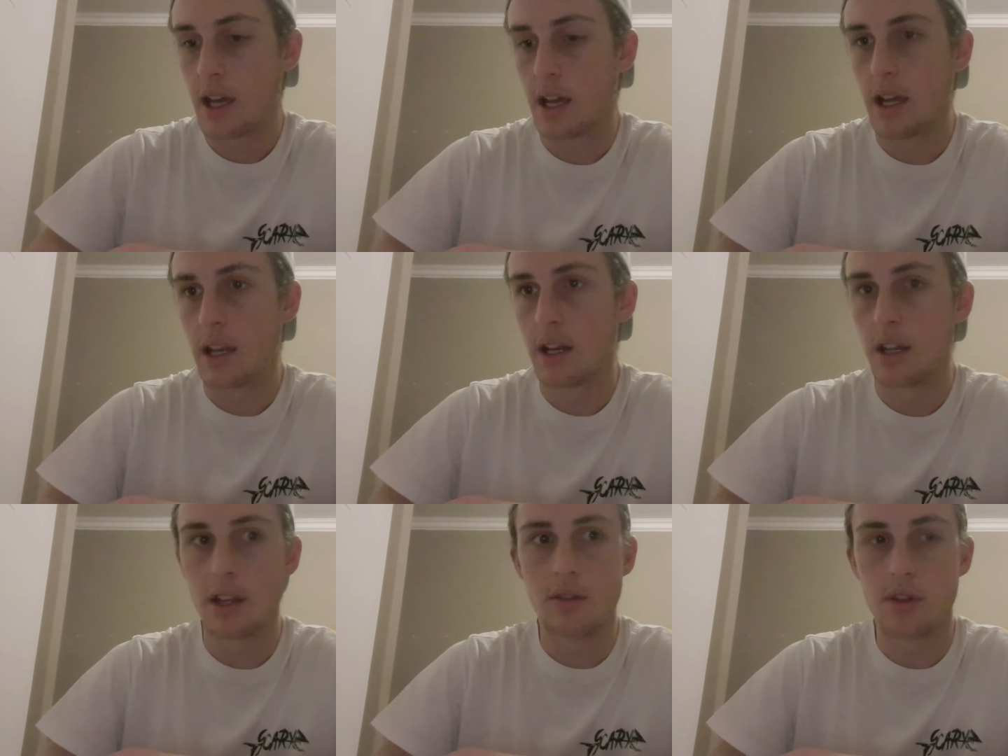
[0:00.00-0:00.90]
And
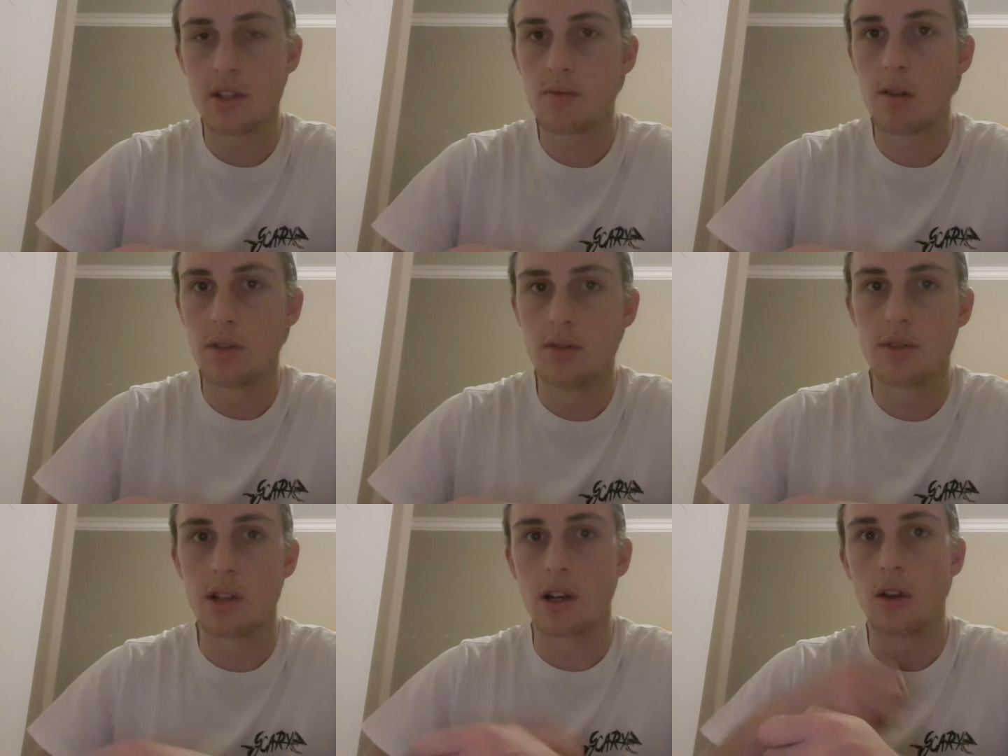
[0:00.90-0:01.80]
uh, the reason why we
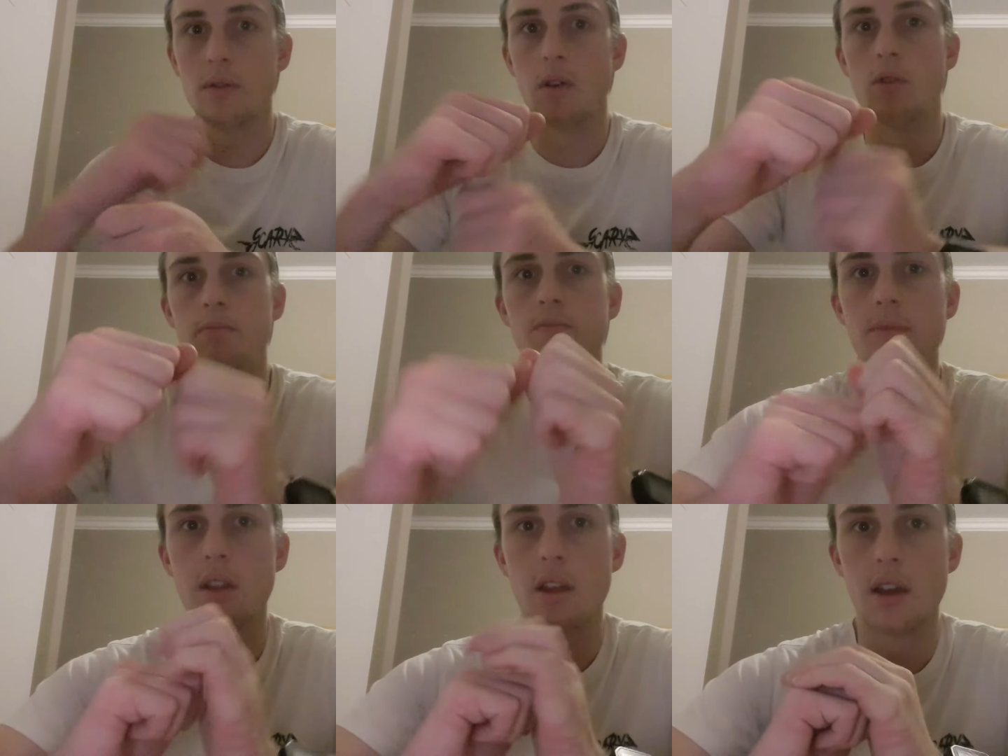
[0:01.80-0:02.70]
use the glow foam,
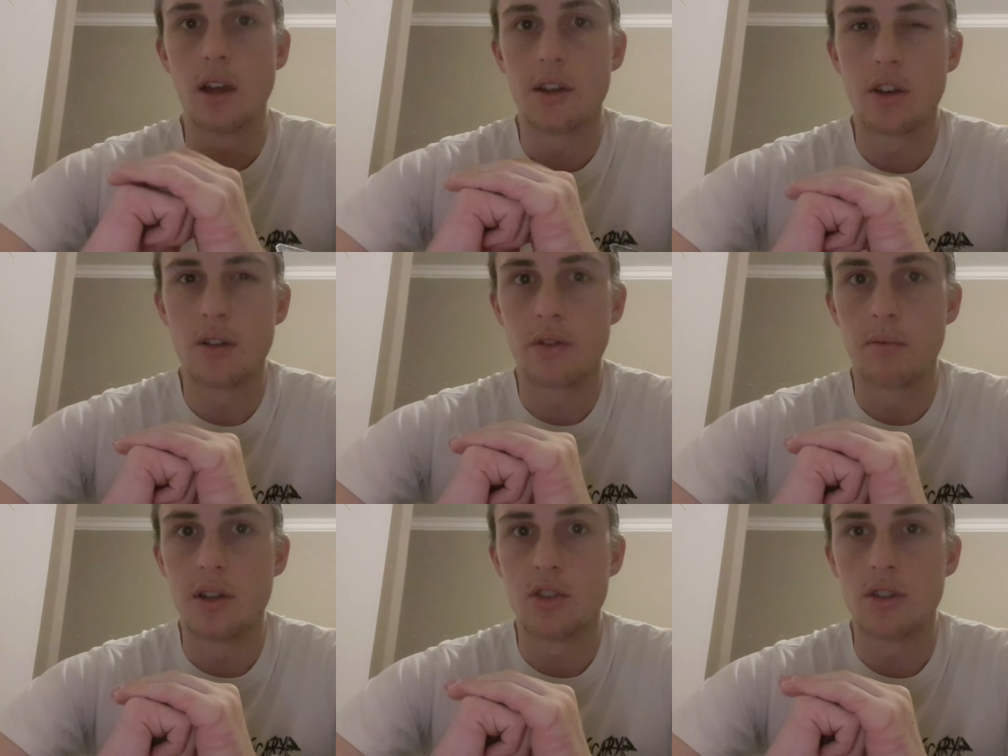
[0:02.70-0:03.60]
I don't know if I
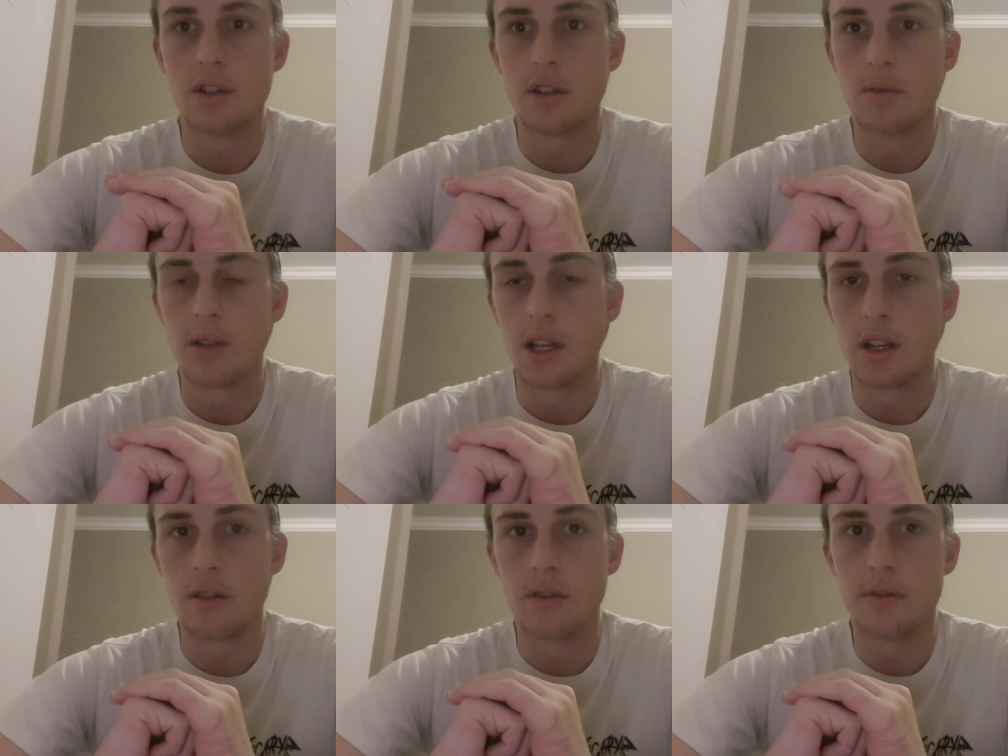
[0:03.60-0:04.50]
mentioned it in the
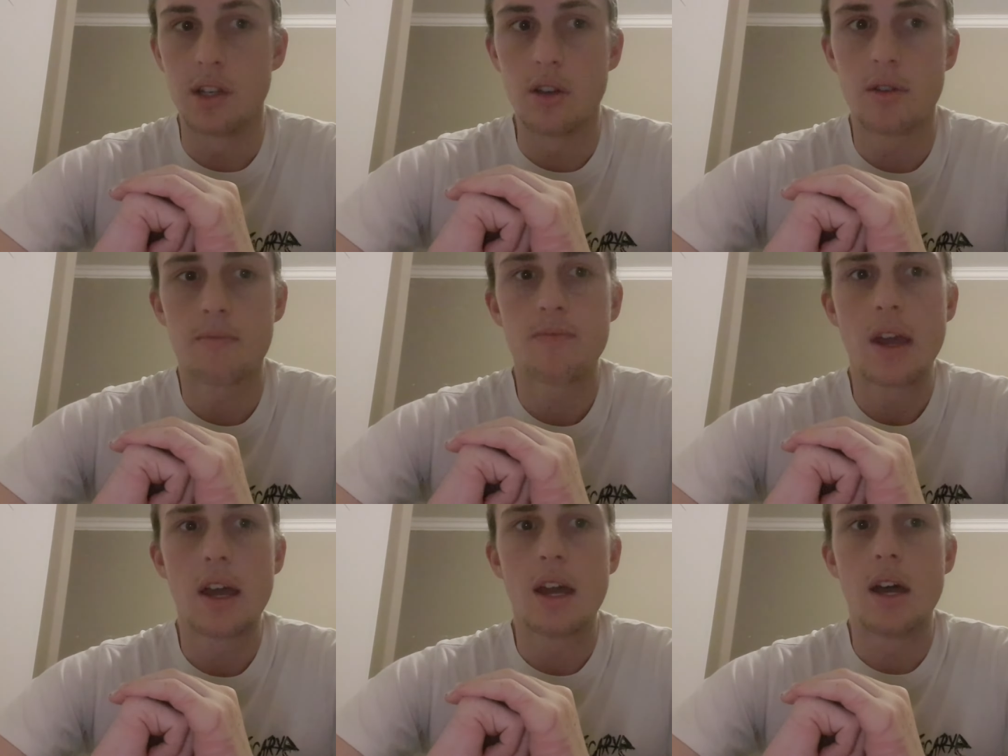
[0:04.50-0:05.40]
beginning of the video,
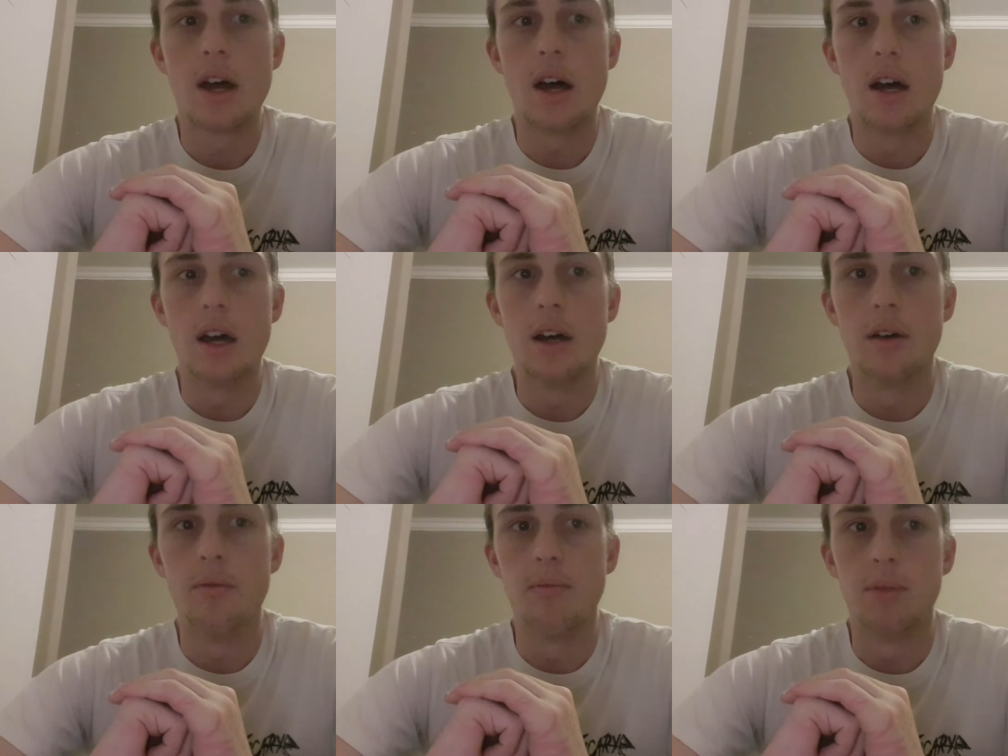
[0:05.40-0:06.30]

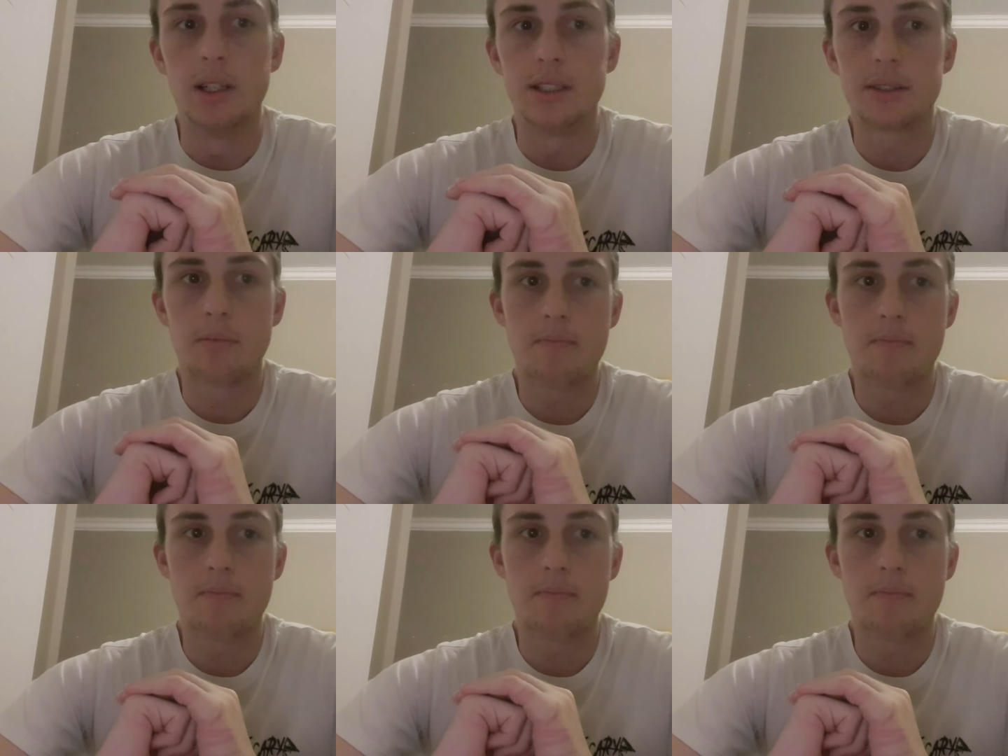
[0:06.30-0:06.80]
um, but